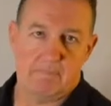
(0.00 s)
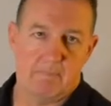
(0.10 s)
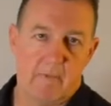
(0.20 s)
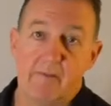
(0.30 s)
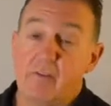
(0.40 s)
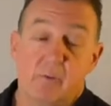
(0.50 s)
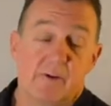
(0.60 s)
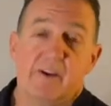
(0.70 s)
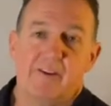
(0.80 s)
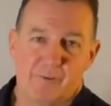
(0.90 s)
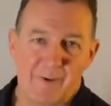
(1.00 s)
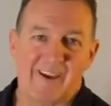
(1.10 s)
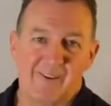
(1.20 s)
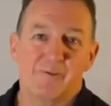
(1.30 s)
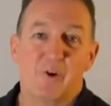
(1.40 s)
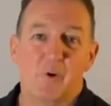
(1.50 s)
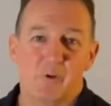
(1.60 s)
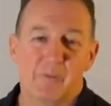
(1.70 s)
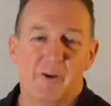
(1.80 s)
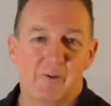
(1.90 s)
And that's what you'd expect, of
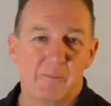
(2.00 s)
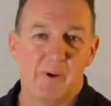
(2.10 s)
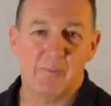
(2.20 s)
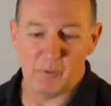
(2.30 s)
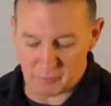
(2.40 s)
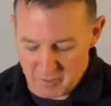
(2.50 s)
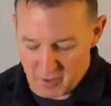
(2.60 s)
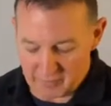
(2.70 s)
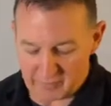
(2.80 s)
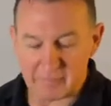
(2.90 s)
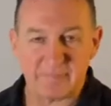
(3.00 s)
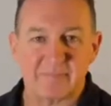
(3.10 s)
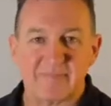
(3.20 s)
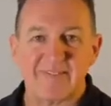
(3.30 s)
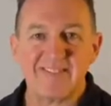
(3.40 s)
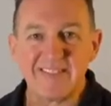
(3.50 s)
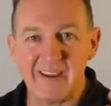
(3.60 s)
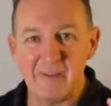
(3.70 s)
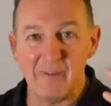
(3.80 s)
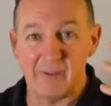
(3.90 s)
course, because in people's minds,
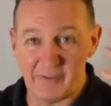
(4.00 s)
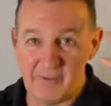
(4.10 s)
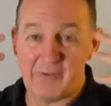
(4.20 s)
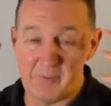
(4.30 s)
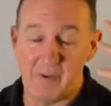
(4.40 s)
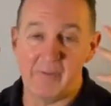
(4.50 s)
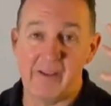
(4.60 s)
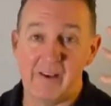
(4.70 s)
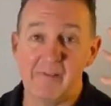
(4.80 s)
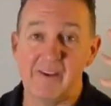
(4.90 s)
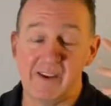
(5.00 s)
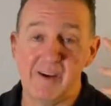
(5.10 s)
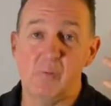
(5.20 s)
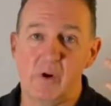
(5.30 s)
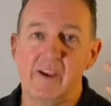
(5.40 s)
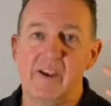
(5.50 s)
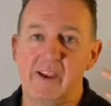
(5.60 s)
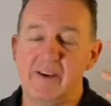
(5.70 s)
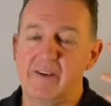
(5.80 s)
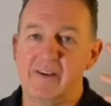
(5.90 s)
the system that they're living in and working
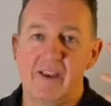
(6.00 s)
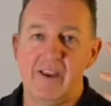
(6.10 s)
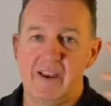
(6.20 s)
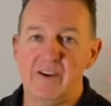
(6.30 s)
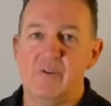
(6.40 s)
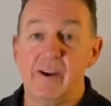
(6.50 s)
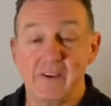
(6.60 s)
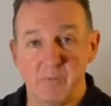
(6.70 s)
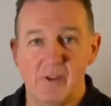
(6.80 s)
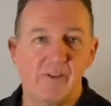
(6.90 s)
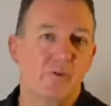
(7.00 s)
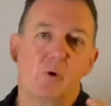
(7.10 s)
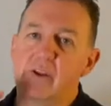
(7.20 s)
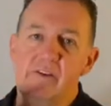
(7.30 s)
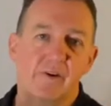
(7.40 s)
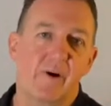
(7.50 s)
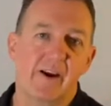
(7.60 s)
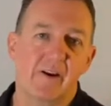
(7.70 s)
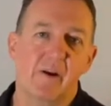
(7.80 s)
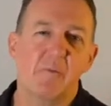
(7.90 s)
in and interacting with is all
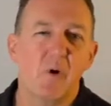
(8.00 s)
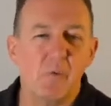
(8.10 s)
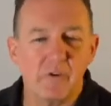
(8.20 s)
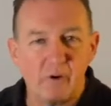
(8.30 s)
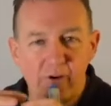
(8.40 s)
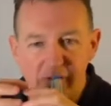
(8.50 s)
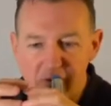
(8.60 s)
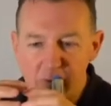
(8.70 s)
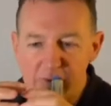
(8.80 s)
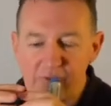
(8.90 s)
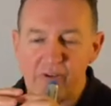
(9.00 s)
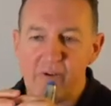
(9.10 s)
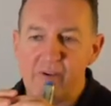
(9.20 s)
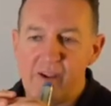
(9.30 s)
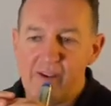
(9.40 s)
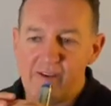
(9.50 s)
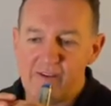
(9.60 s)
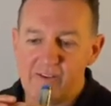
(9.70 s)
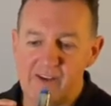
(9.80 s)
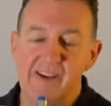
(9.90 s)
integrated. And what we're trying to do is to
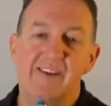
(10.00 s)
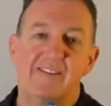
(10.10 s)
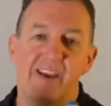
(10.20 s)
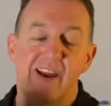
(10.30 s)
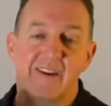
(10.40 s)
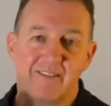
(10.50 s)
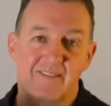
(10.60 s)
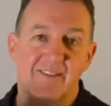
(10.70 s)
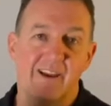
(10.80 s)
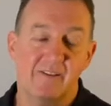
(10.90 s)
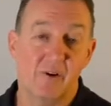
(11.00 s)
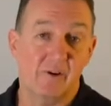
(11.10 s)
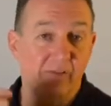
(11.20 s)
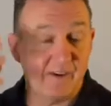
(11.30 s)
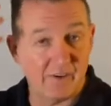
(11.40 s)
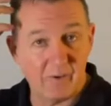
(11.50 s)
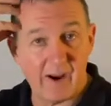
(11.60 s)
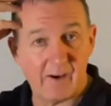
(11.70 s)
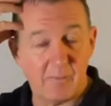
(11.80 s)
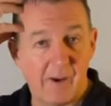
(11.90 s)
tease out that kind of
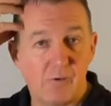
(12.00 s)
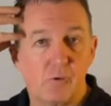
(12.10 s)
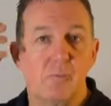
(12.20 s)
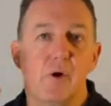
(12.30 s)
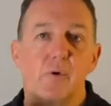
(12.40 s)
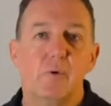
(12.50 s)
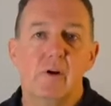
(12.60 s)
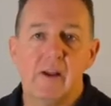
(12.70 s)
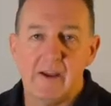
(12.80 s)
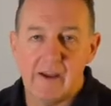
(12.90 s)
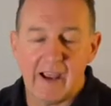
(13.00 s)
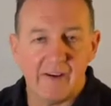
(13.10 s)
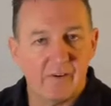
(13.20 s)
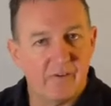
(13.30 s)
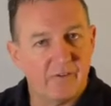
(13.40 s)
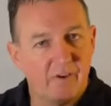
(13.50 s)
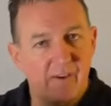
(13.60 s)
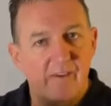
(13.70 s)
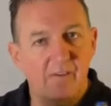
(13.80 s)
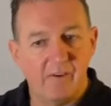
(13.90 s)
integrated mental model and to just
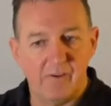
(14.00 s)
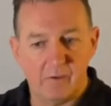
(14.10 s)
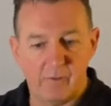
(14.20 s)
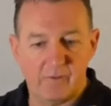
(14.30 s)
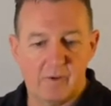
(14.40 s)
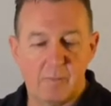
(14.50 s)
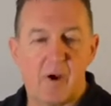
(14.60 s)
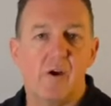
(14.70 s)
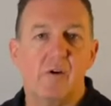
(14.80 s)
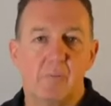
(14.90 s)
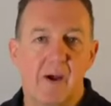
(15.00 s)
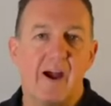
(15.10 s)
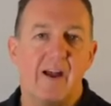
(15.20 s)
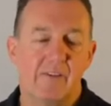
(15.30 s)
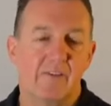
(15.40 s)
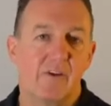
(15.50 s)
tease it into its component parts so